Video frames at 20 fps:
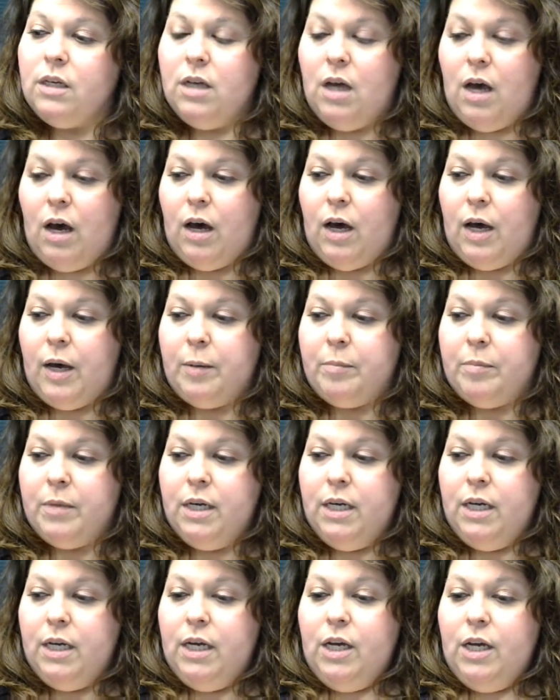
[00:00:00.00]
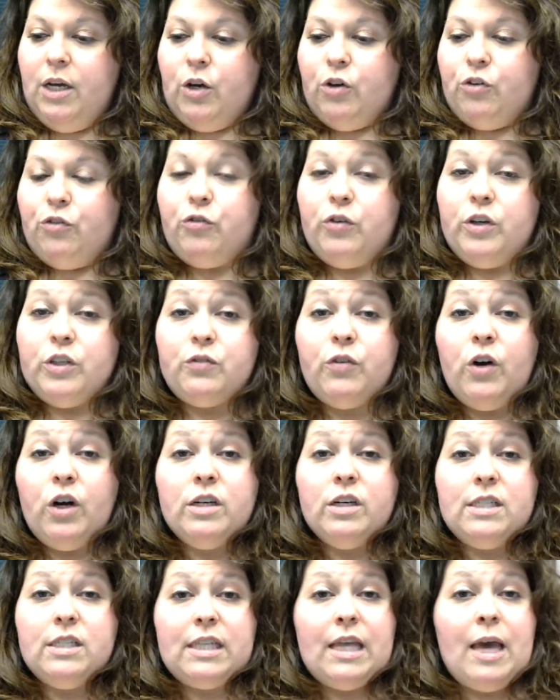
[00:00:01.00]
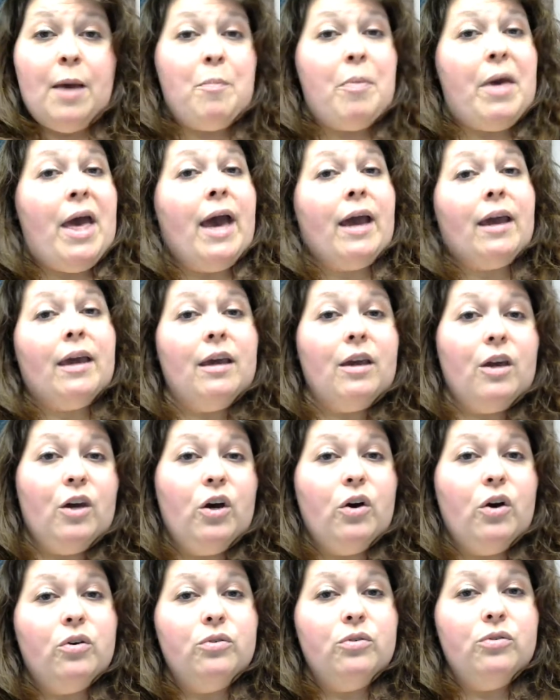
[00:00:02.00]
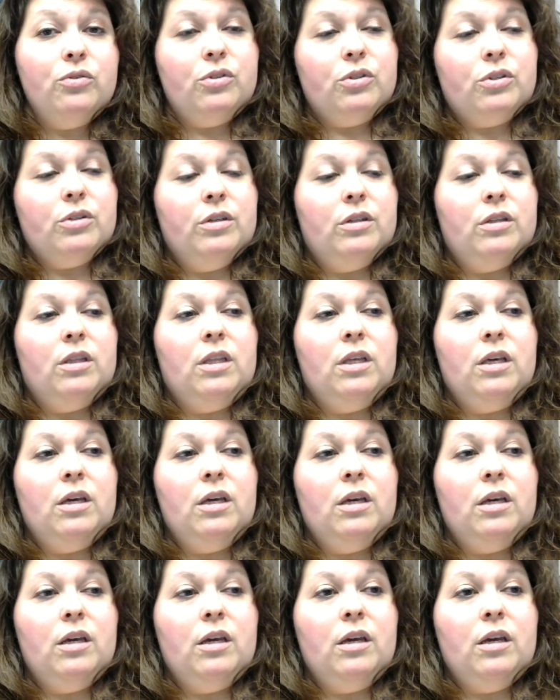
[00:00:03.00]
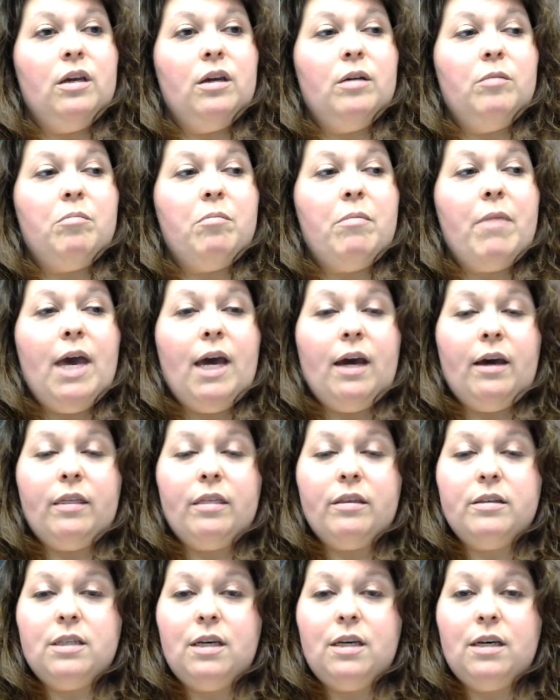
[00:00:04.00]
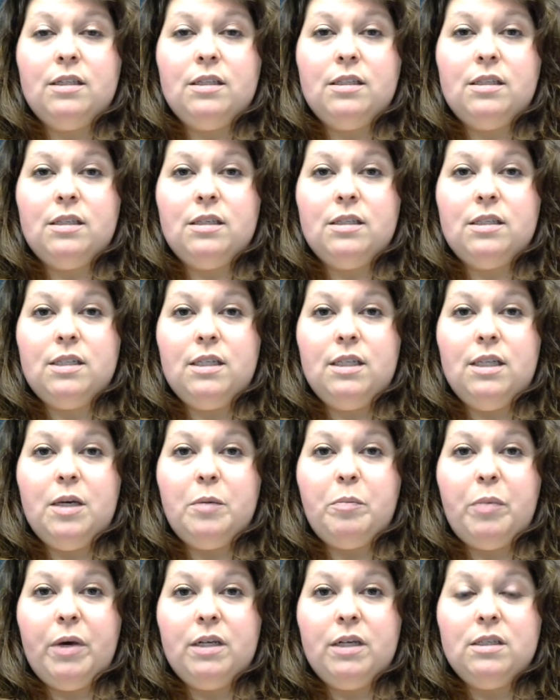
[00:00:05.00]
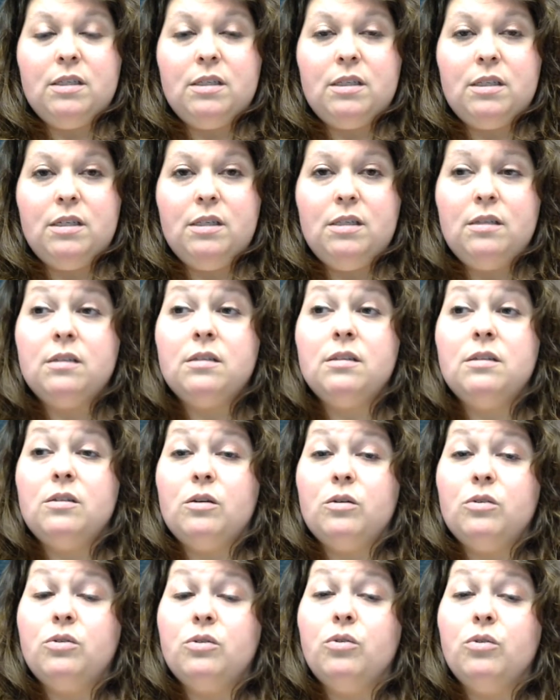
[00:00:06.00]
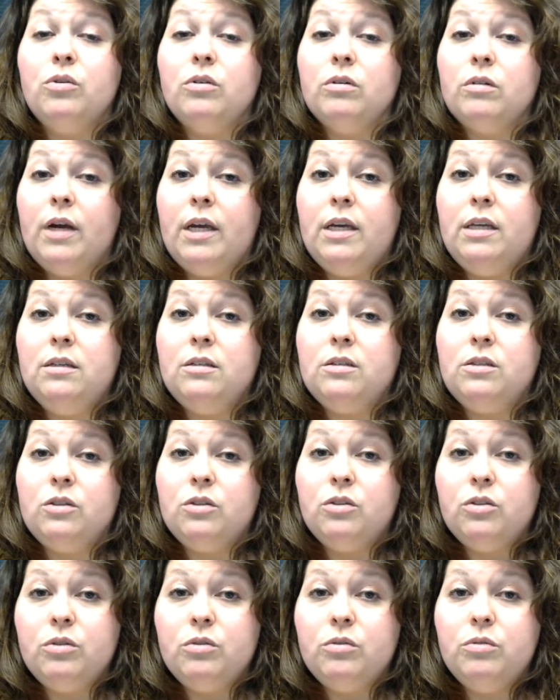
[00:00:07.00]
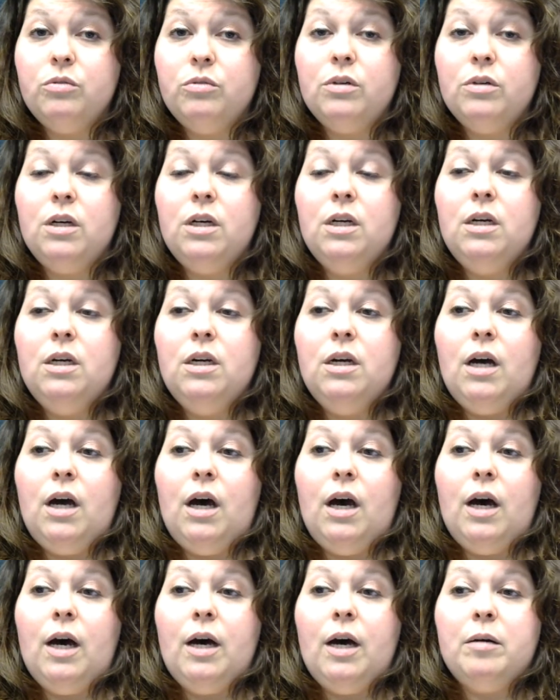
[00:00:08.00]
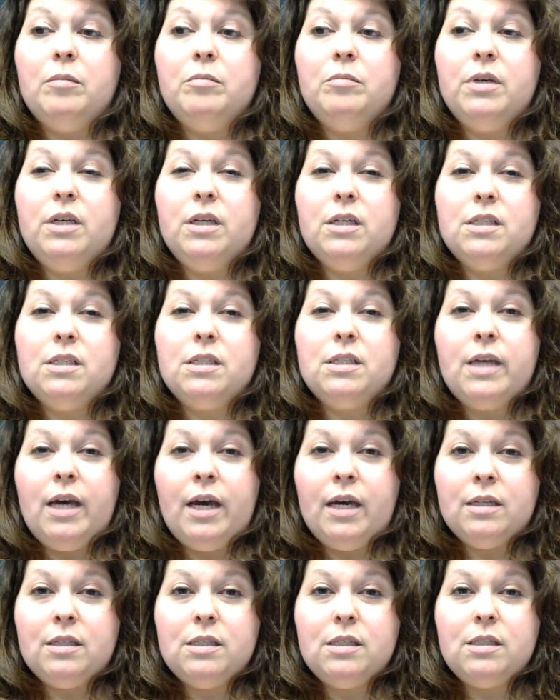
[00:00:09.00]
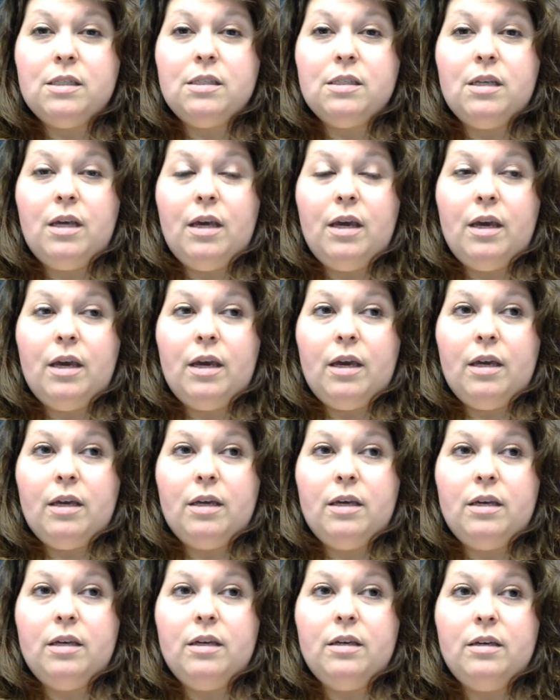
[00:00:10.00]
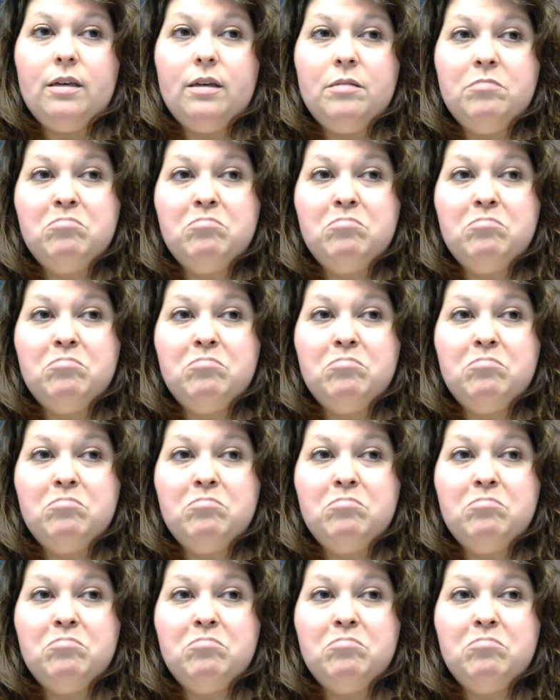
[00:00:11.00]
As far as that packet goes, the math test that's in the appendices is also great to do, because that's a